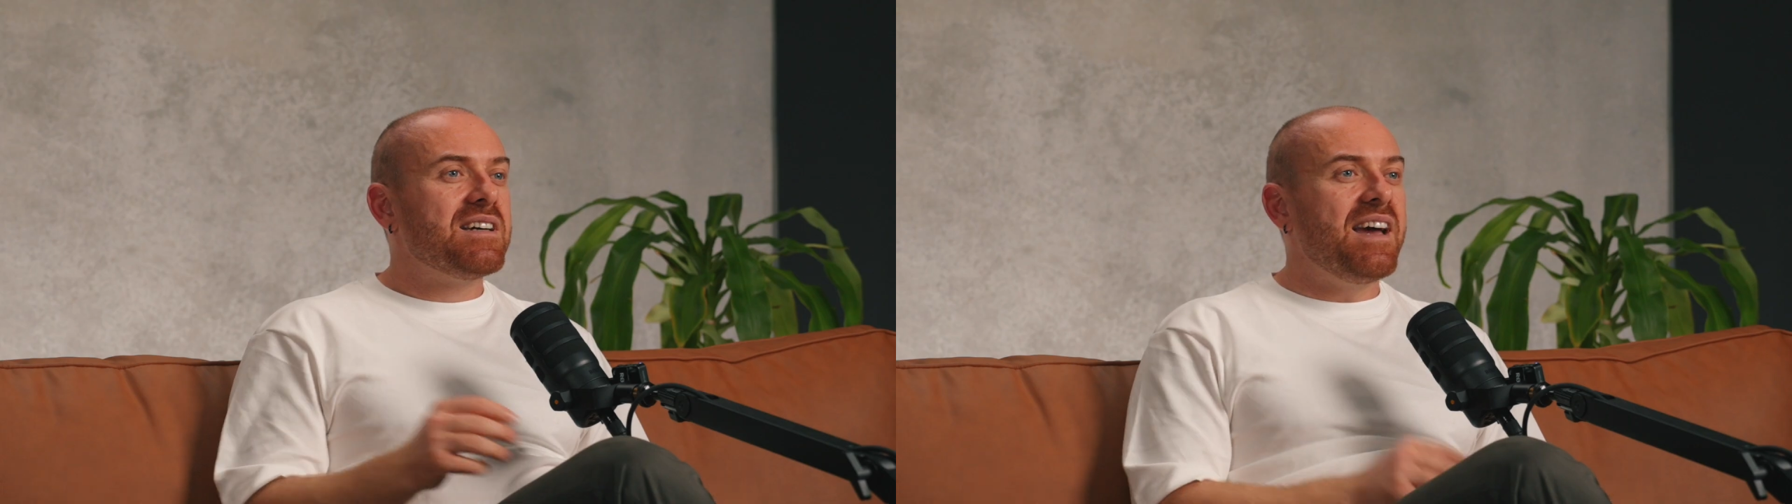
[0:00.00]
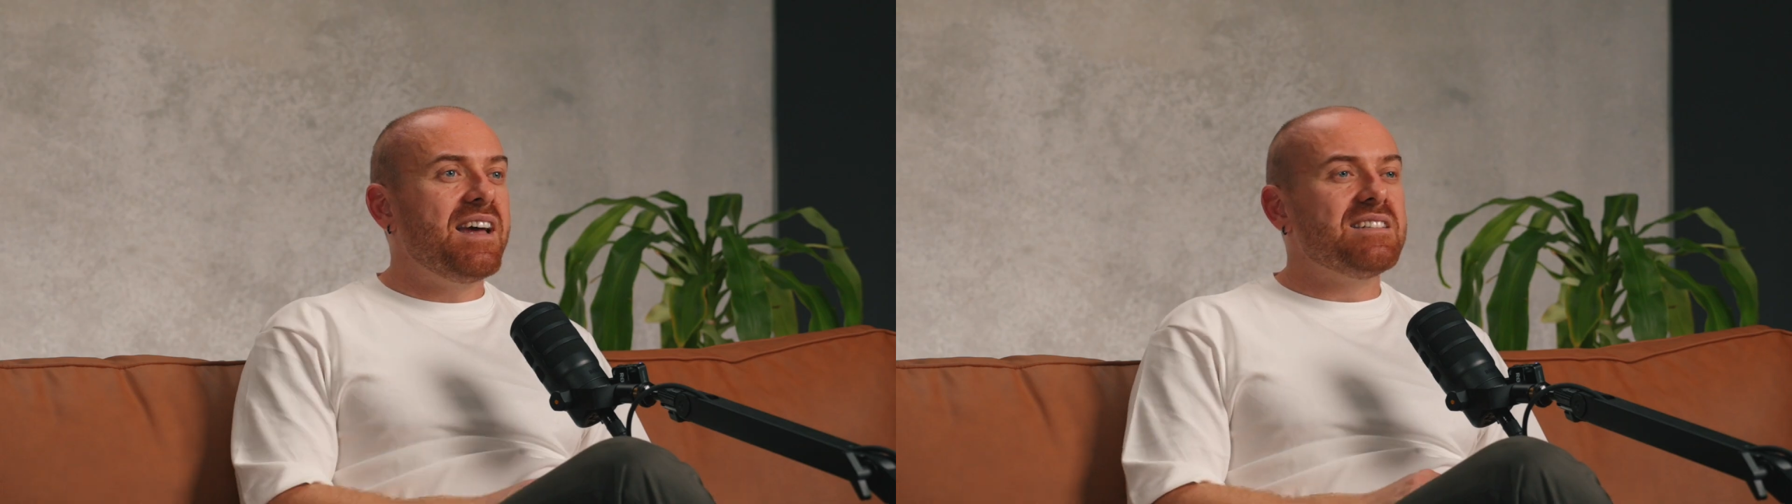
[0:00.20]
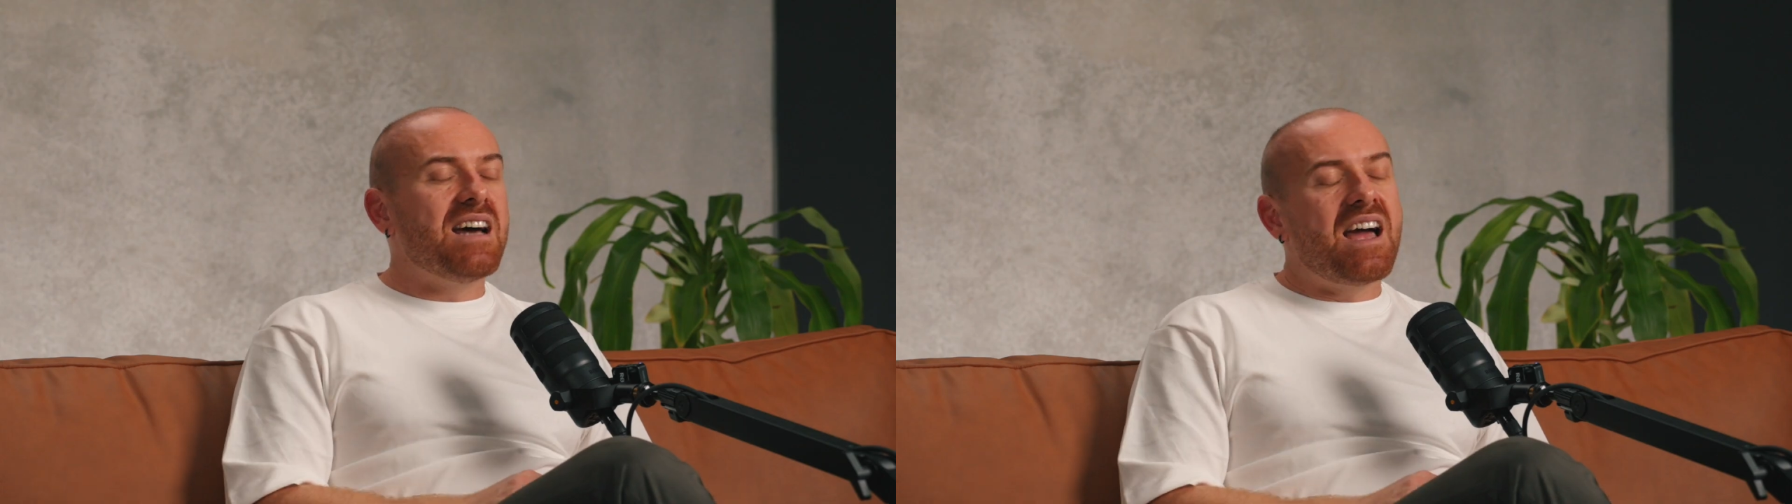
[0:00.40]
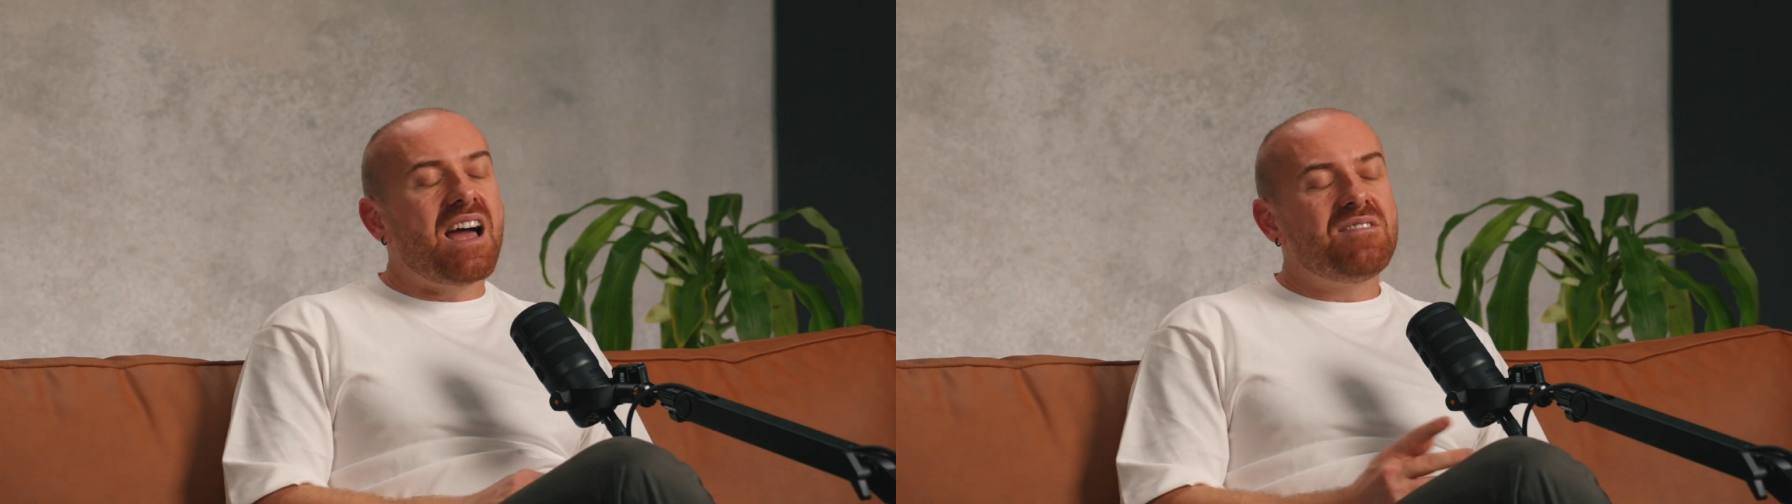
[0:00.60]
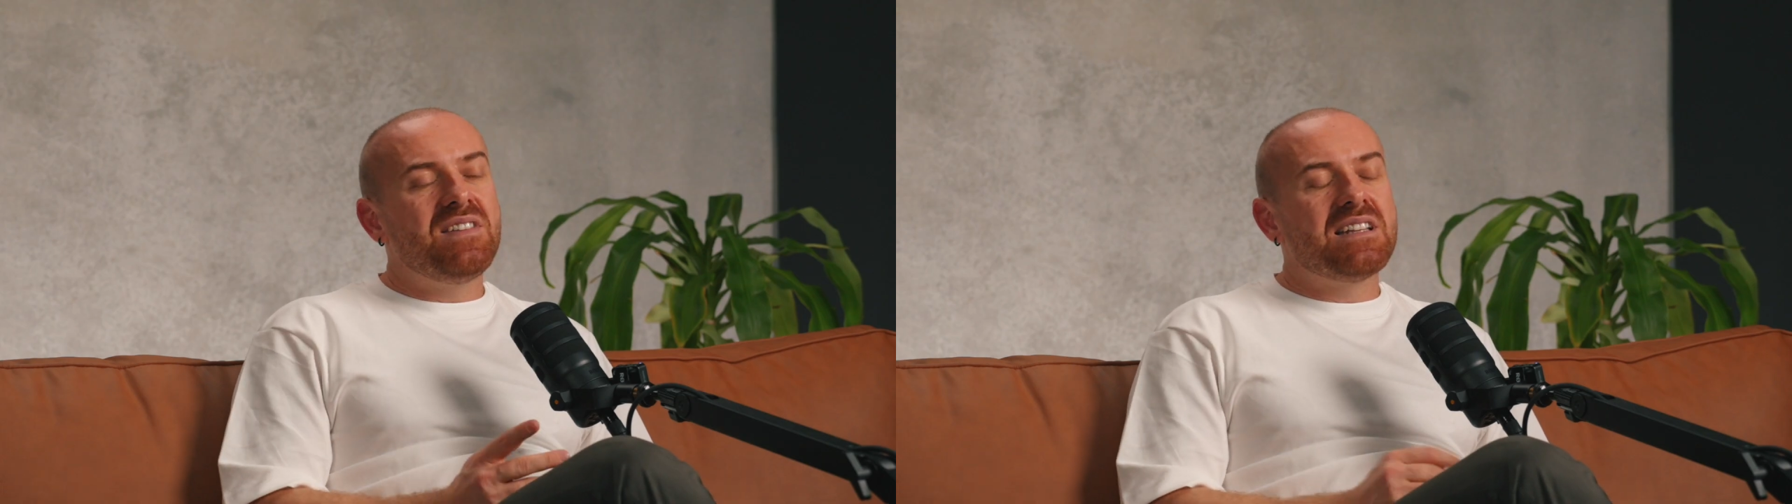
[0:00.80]
And
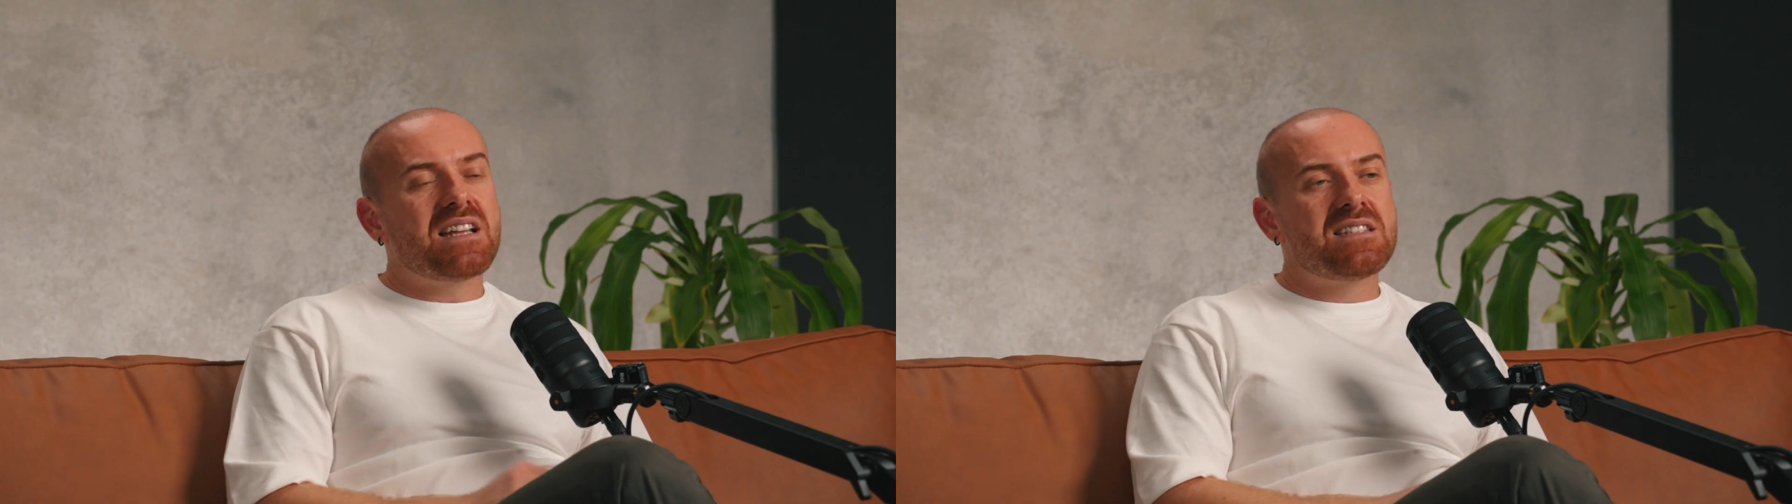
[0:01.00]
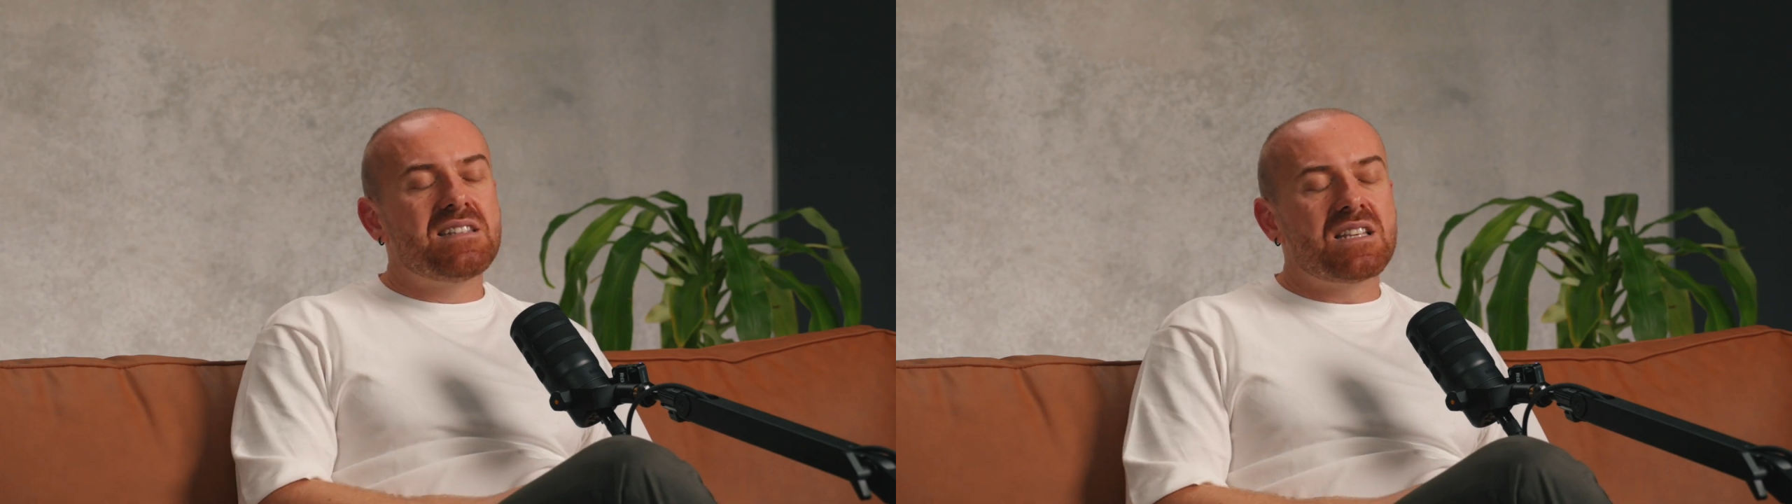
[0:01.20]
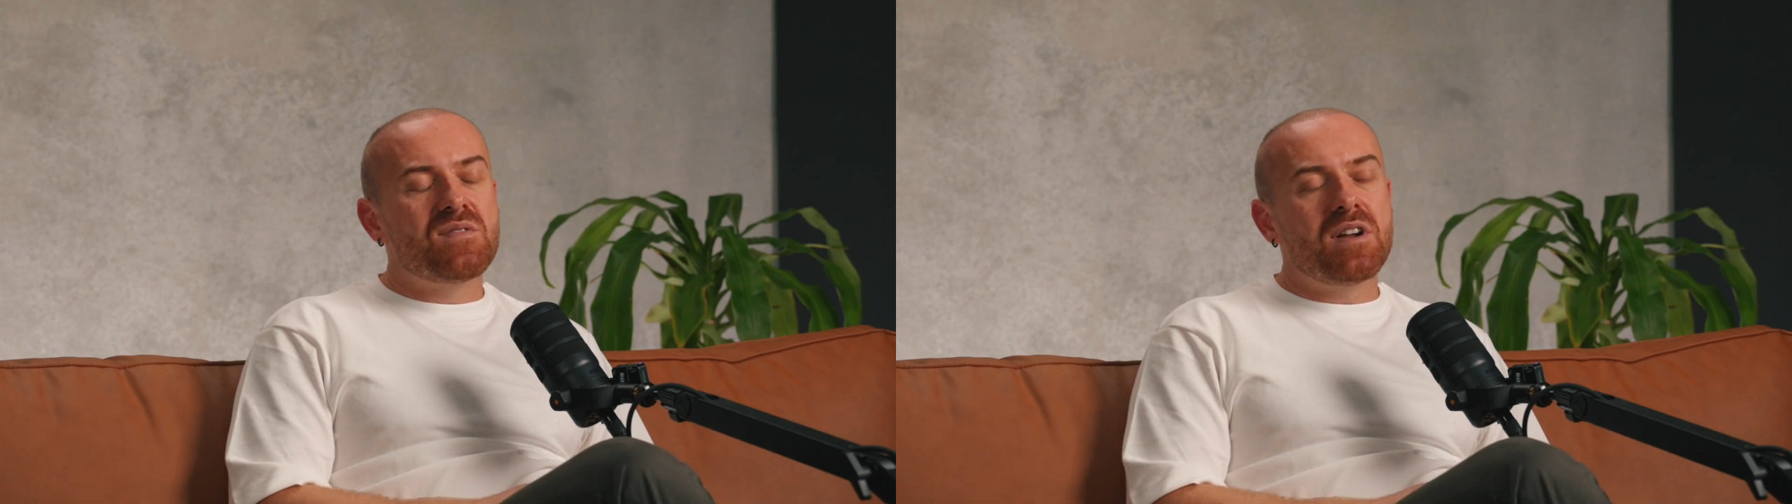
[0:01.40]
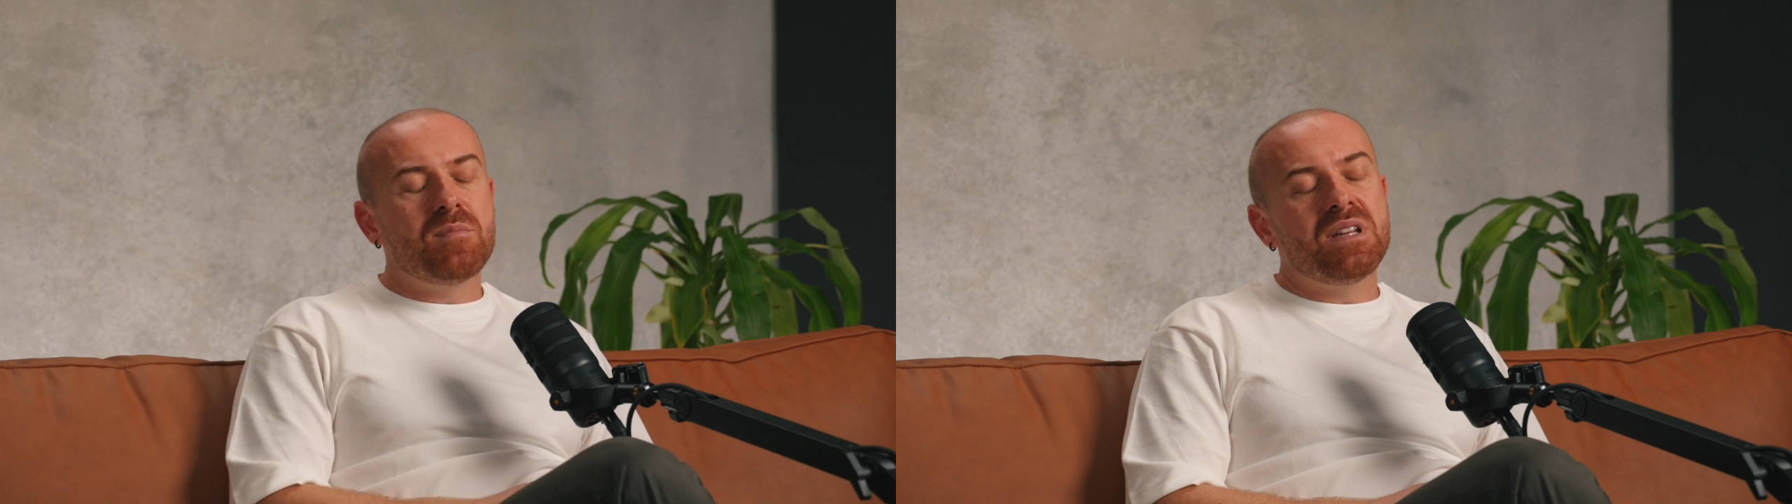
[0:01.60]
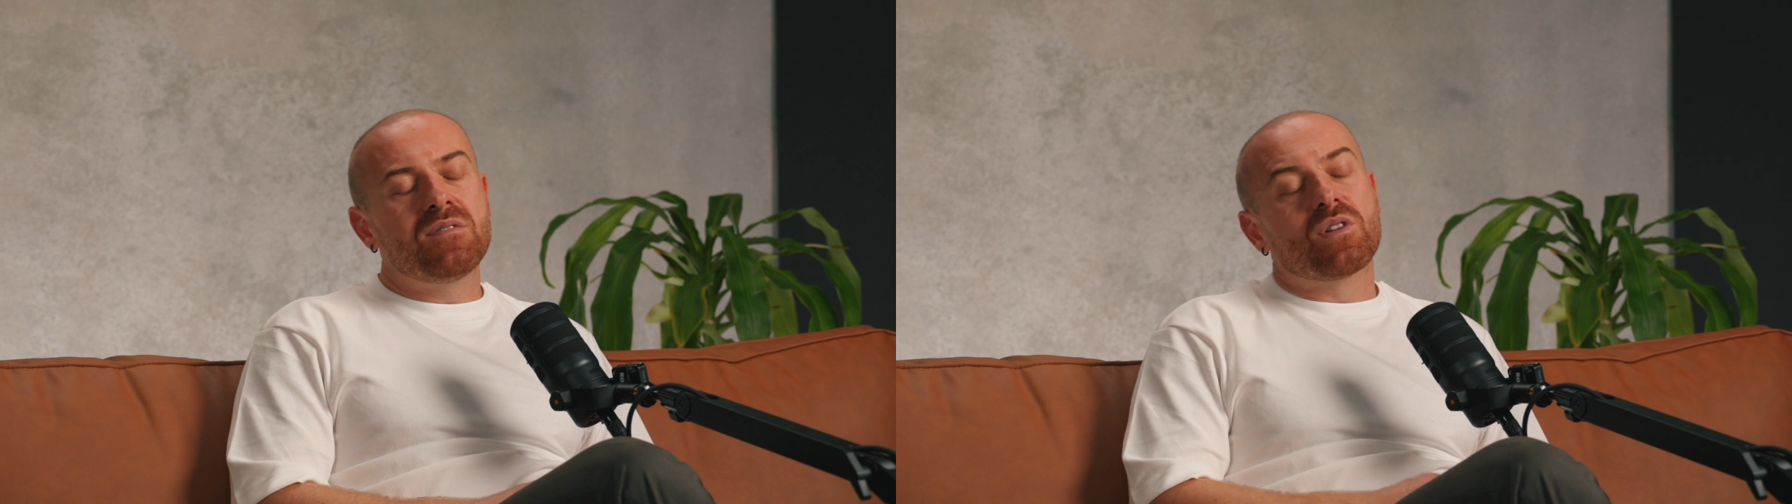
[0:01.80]
I think that's
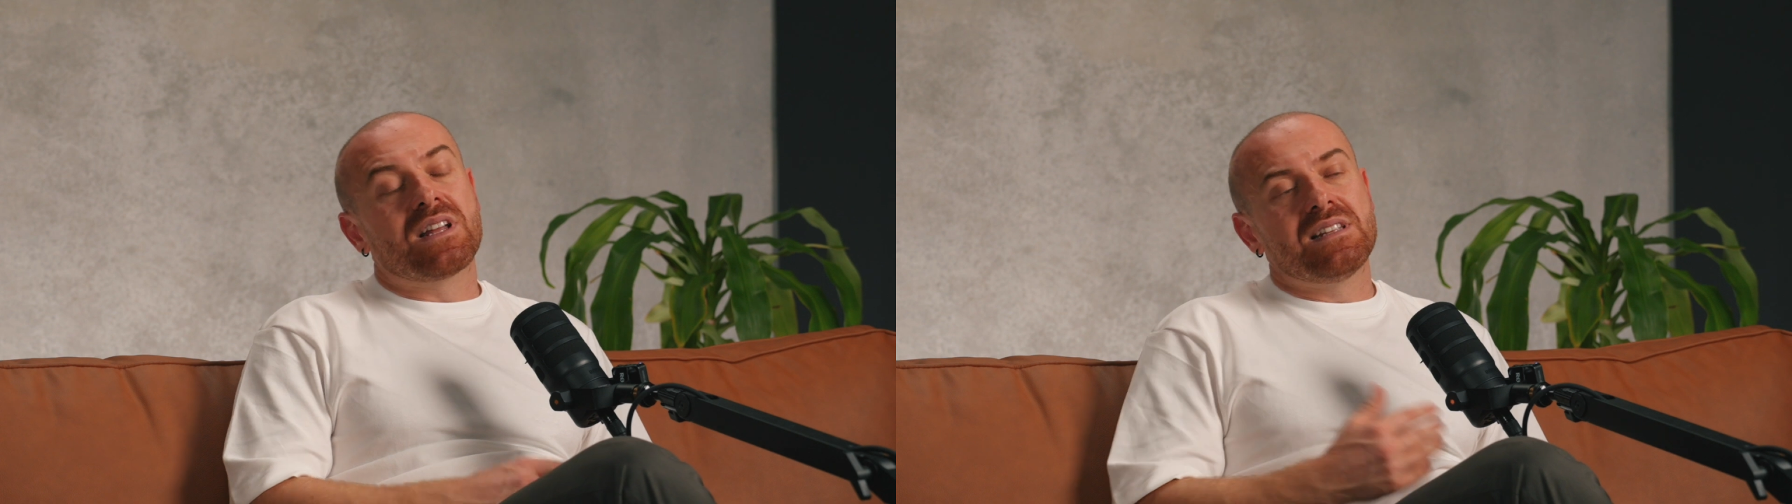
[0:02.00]
very meaningful.